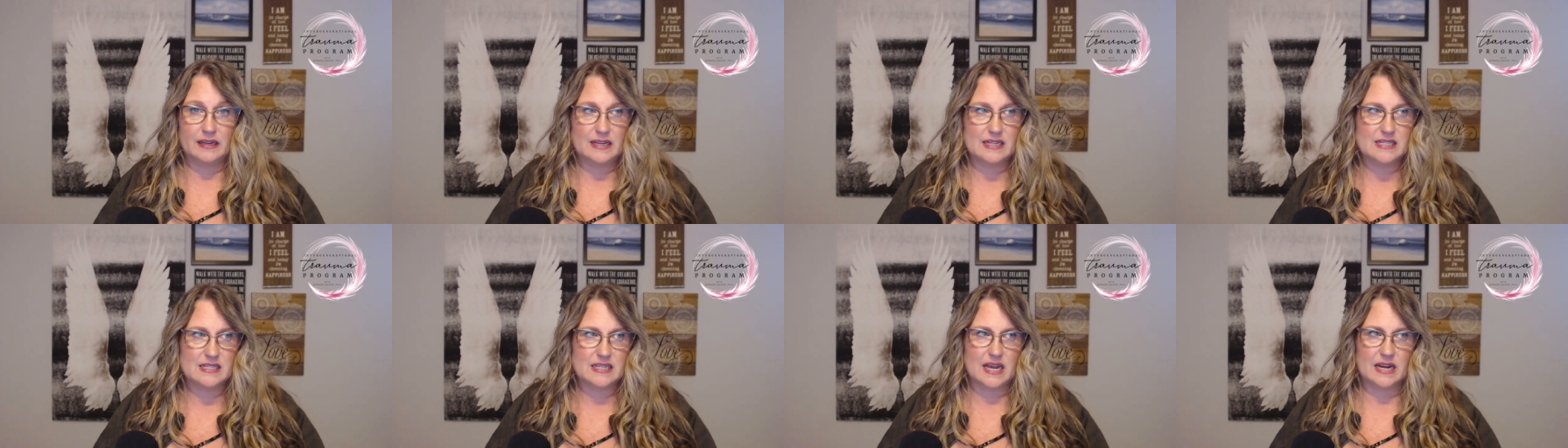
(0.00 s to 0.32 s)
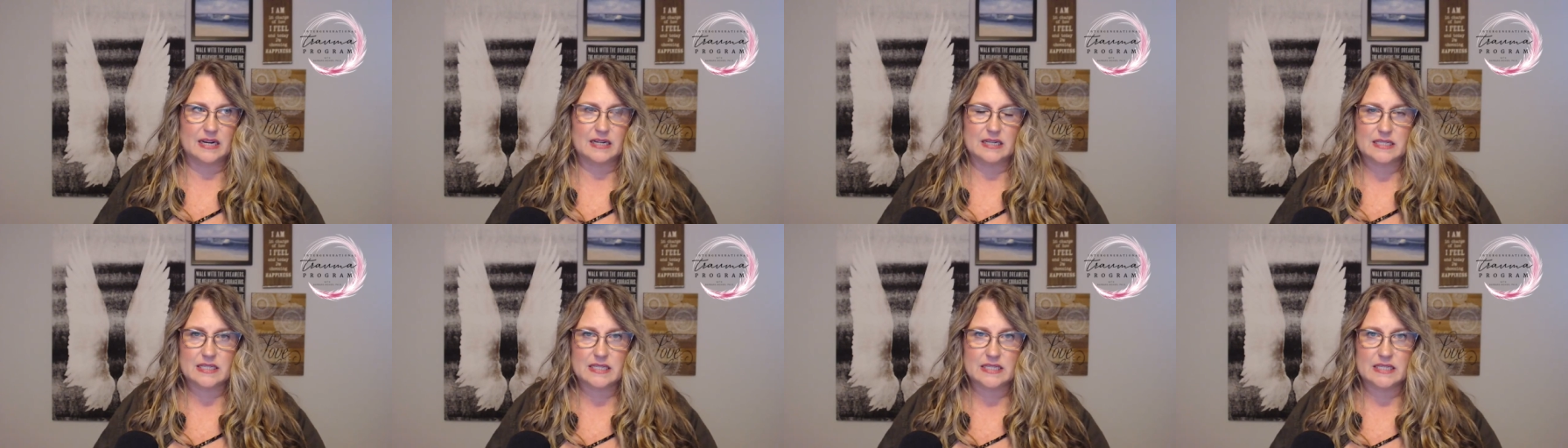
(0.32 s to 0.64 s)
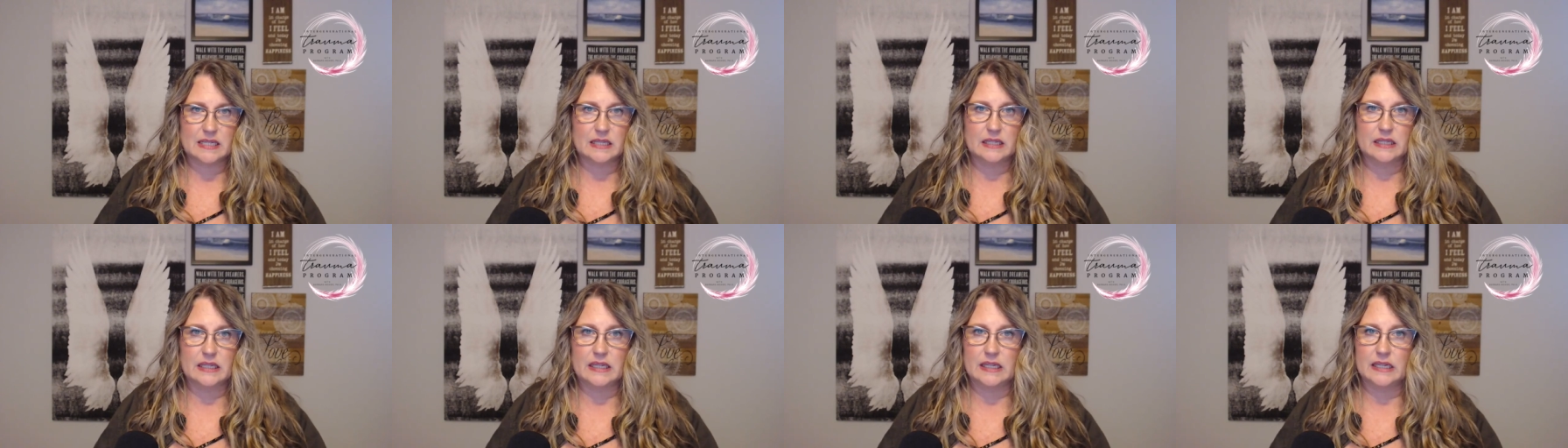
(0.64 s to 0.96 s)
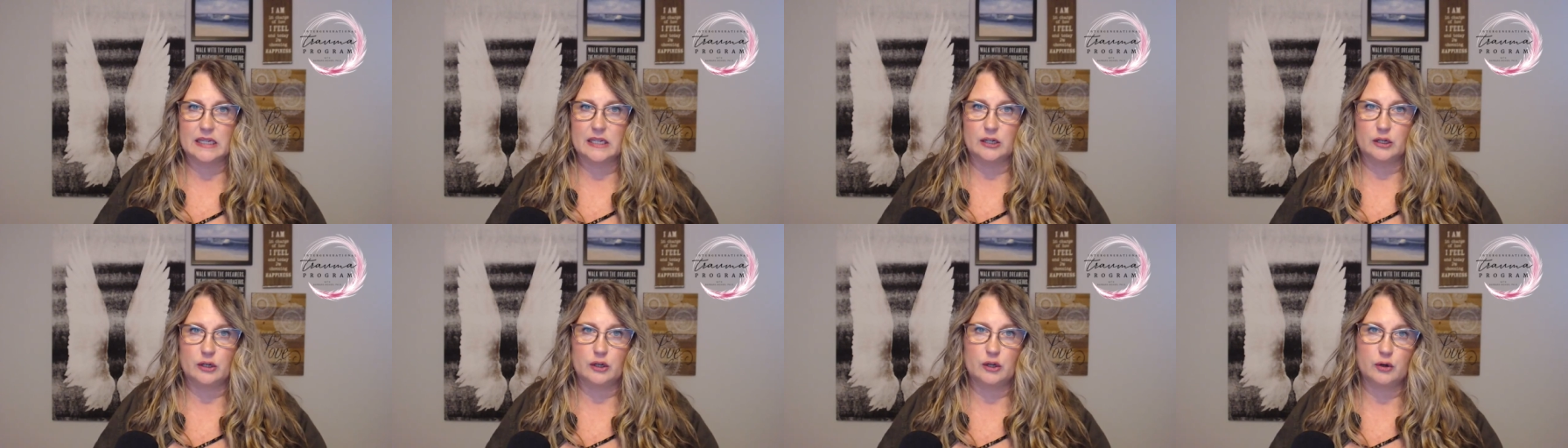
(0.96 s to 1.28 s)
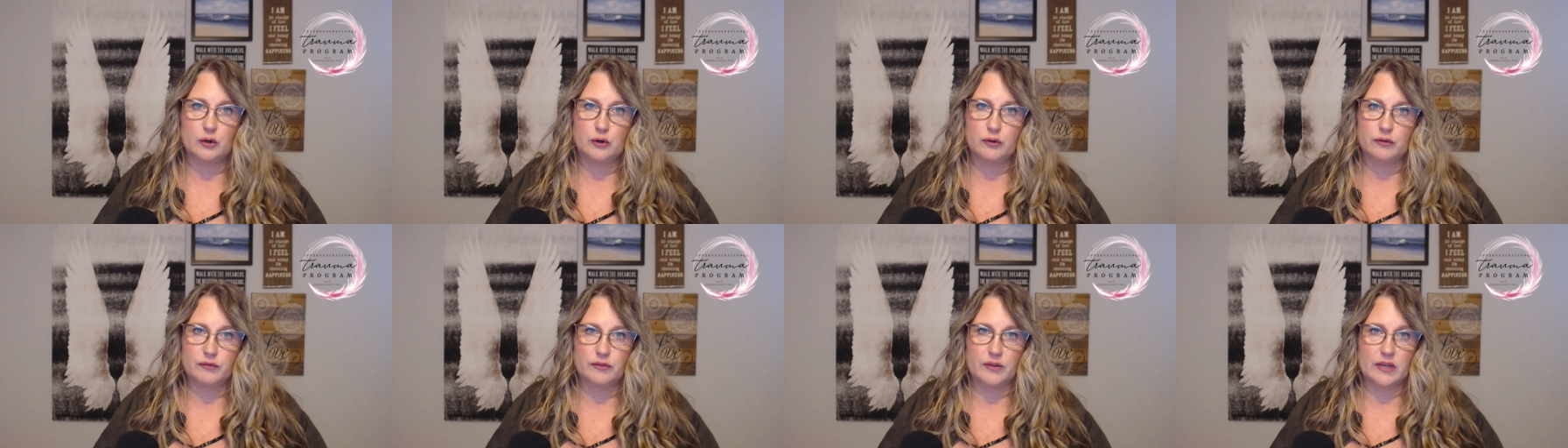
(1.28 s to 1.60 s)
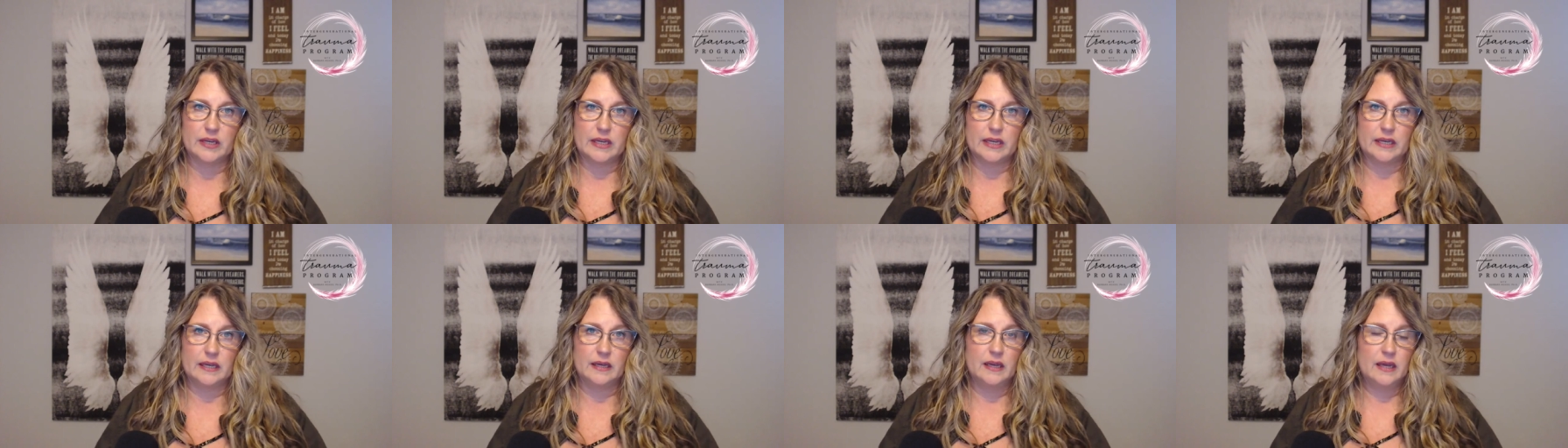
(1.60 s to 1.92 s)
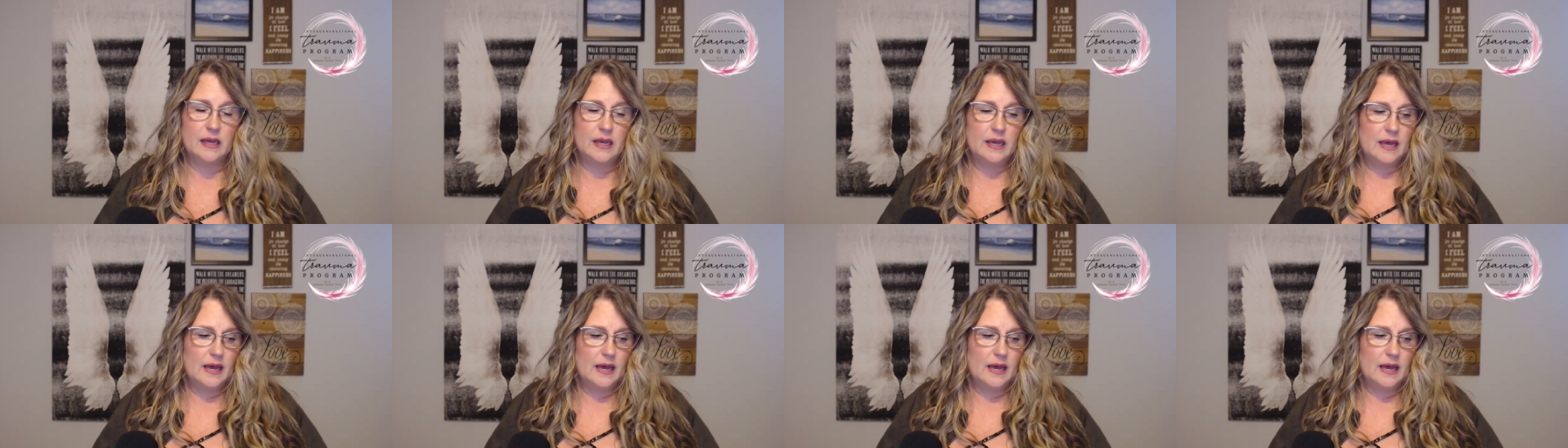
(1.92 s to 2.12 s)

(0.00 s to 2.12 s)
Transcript: he's kind of silly and goofy.